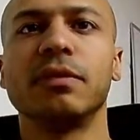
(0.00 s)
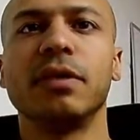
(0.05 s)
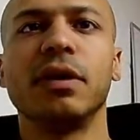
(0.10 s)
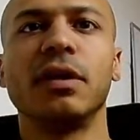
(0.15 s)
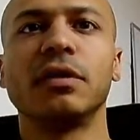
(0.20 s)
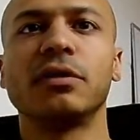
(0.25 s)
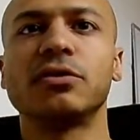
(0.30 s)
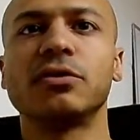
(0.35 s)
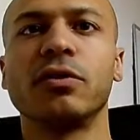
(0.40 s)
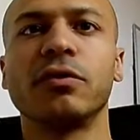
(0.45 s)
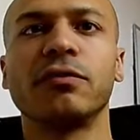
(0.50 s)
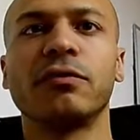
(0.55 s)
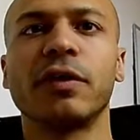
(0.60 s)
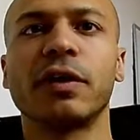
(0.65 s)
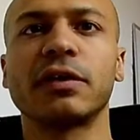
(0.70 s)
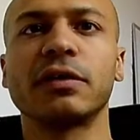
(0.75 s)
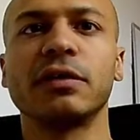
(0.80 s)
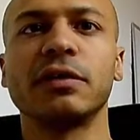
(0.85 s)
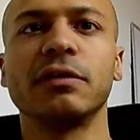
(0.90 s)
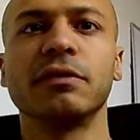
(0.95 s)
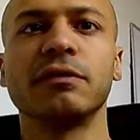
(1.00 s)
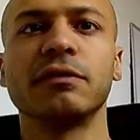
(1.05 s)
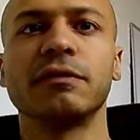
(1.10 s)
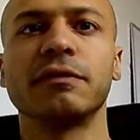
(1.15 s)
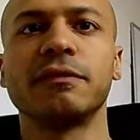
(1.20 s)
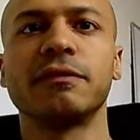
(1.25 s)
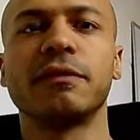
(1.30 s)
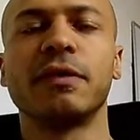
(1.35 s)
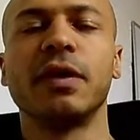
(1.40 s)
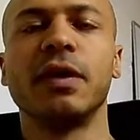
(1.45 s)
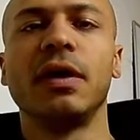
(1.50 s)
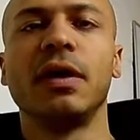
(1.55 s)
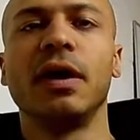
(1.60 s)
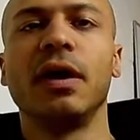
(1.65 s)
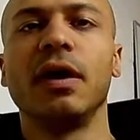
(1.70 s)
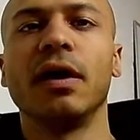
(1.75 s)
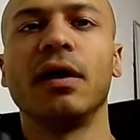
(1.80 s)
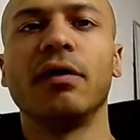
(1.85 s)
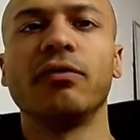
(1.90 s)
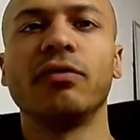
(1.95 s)
and so effective.
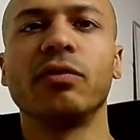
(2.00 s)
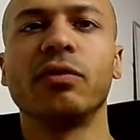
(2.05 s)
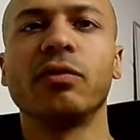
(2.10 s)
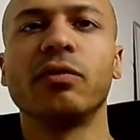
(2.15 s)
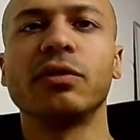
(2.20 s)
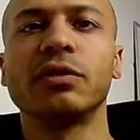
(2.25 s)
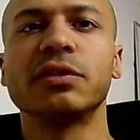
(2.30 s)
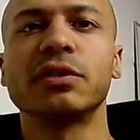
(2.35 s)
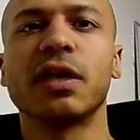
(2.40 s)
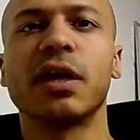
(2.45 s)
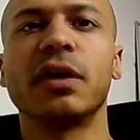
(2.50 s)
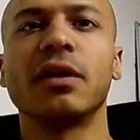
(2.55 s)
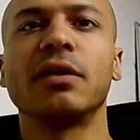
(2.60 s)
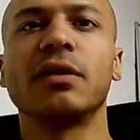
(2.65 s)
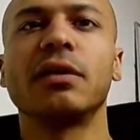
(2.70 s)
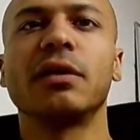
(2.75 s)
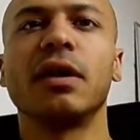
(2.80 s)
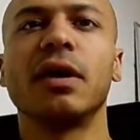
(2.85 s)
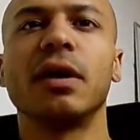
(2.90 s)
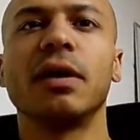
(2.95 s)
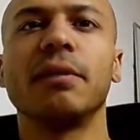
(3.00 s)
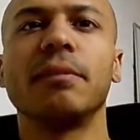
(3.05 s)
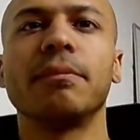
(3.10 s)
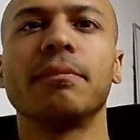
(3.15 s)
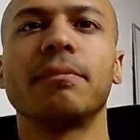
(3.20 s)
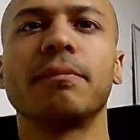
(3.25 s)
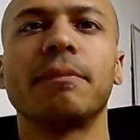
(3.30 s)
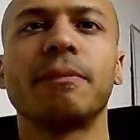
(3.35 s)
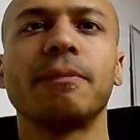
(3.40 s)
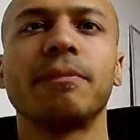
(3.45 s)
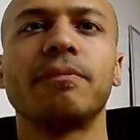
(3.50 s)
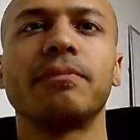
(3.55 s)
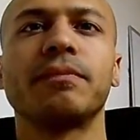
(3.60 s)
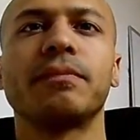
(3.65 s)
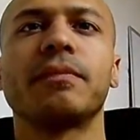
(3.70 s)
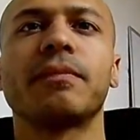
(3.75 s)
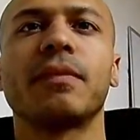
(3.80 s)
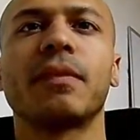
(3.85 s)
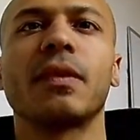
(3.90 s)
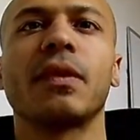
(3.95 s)
Everyone wants that
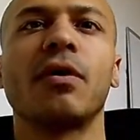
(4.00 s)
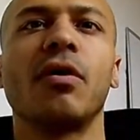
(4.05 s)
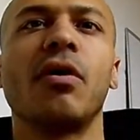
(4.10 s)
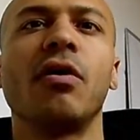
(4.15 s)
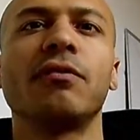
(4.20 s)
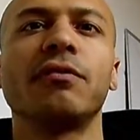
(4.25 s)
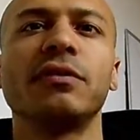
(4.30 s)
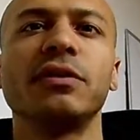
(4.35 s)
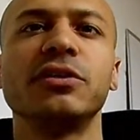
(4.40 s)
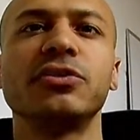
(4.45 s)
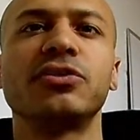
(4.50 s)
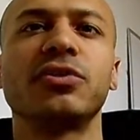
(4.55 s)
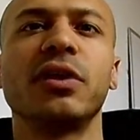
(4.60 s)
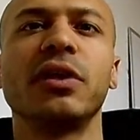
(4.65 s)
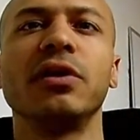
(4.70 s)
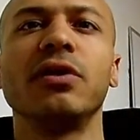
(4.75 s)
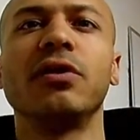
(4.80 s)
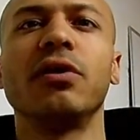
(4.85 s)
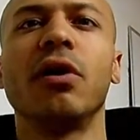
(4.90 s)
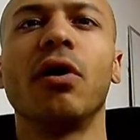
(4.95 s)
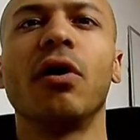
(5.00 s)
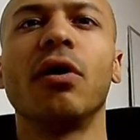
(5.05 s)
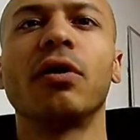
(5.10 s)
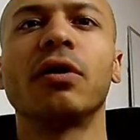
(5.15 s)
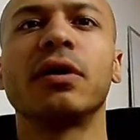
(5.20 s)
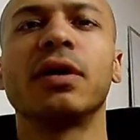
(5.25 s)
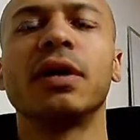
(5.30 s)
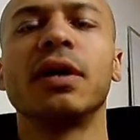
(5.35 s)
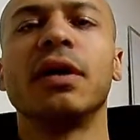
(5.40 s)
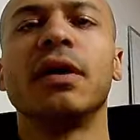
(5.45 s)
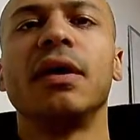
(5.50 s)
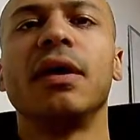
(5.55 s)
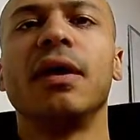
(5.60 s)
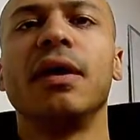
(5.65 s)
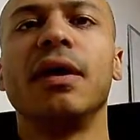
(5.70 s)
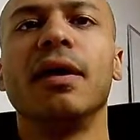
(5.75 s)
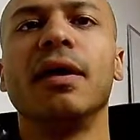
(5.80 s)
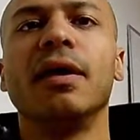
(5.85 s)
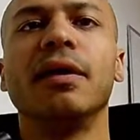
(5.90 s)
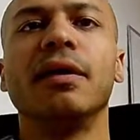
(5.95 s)
off-leash trained dog,
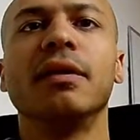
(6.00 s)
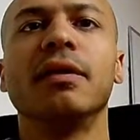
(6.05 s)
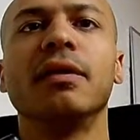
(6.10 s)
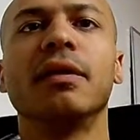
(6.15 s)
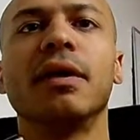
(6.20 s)
and